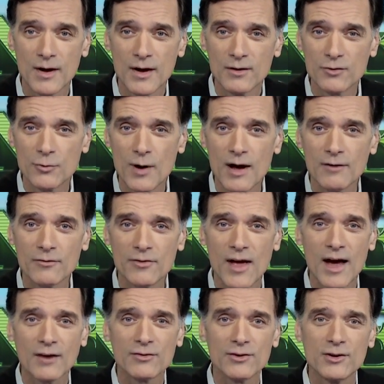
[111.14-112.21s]

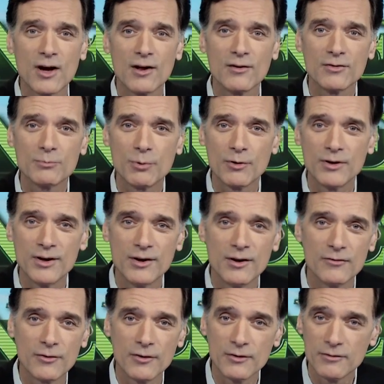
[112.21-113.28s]
$12,000 per year
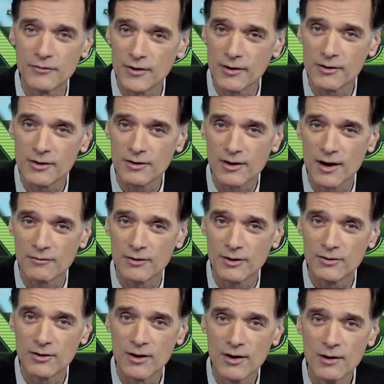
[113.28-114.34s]
for inferior
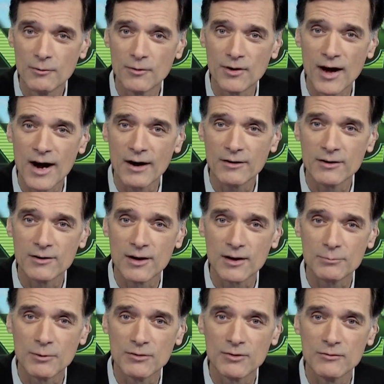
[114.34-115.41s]
coverage with higher
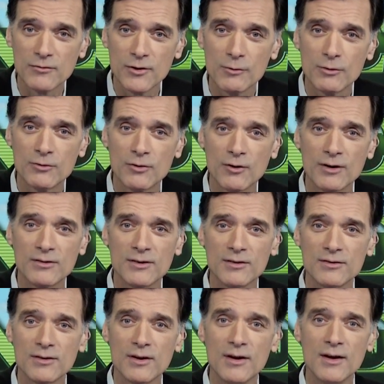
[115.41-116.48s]
deductibles and fewer
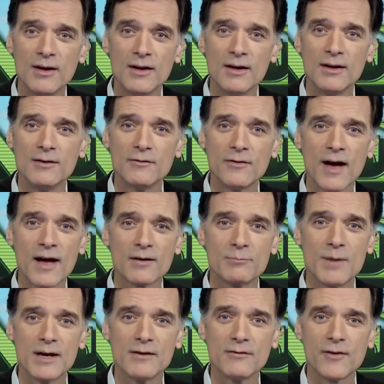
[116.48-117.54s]
choices. In fact,
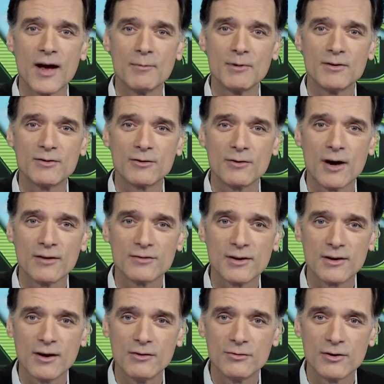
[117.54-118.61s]
many families across the
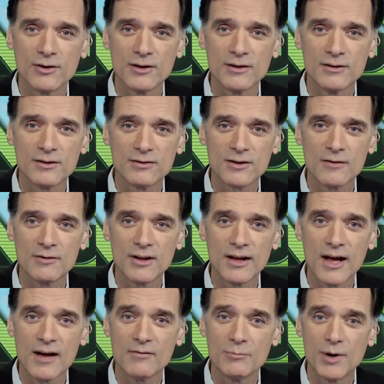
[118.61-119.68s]
country are going to discover they
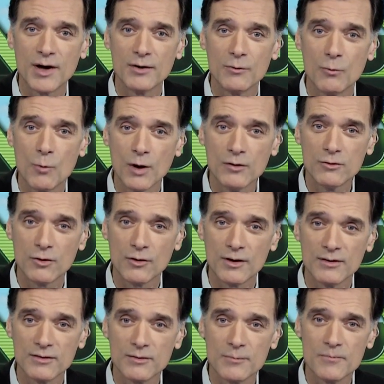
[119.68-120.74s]
have but one
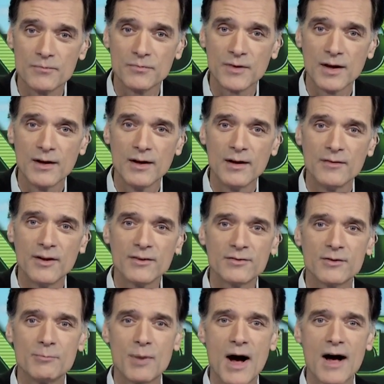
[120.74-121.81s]
choice. This
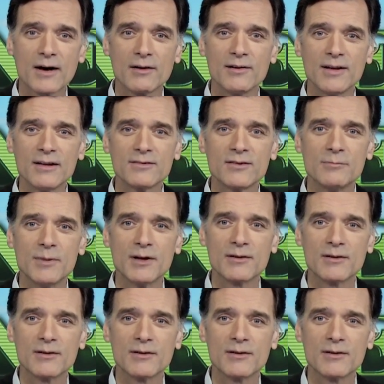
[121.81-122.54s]
debacle hits the middle